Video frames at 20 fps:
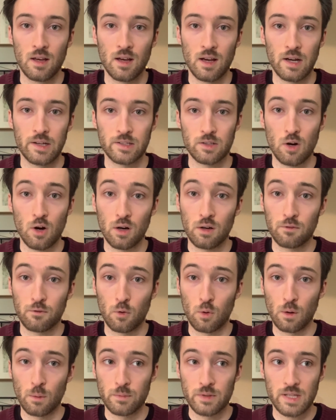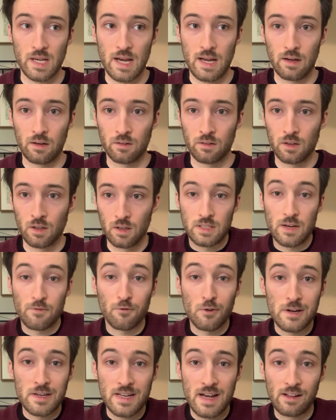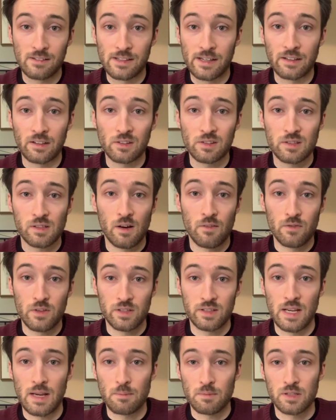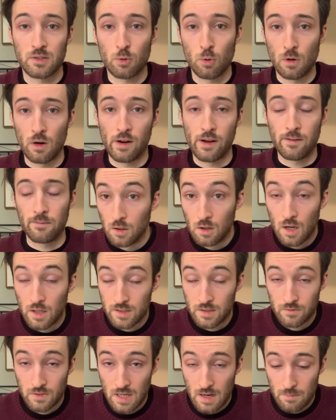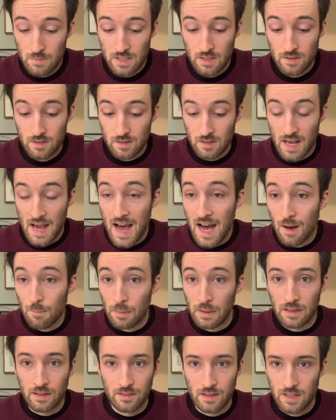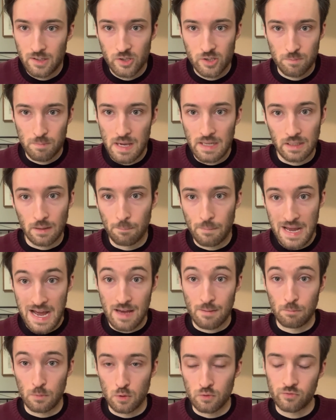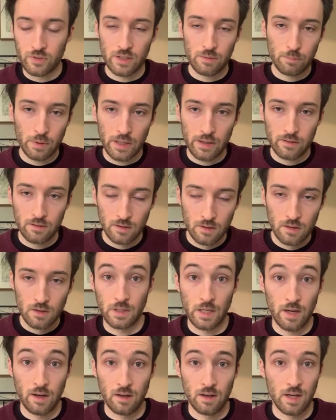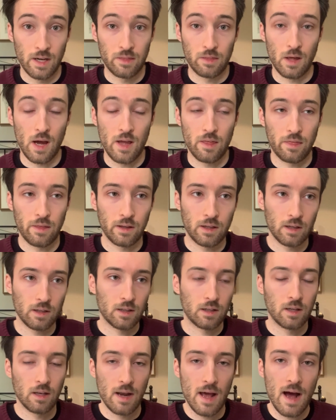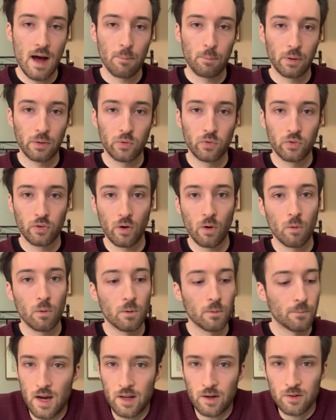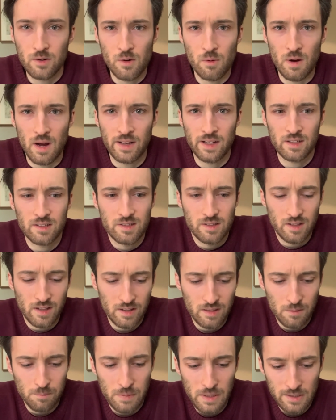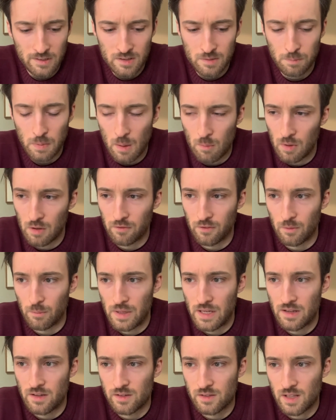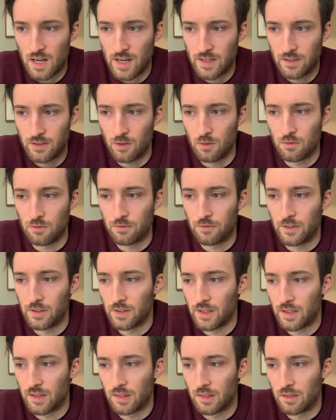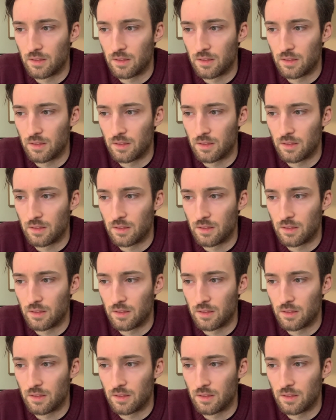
as art forms and different tellings of the same story. Lots of times that doesn't happen, and they just make a bad movie. But yeah, I think it can happen. So I don't know. I guess like the biggest bummer for me is I don't feel like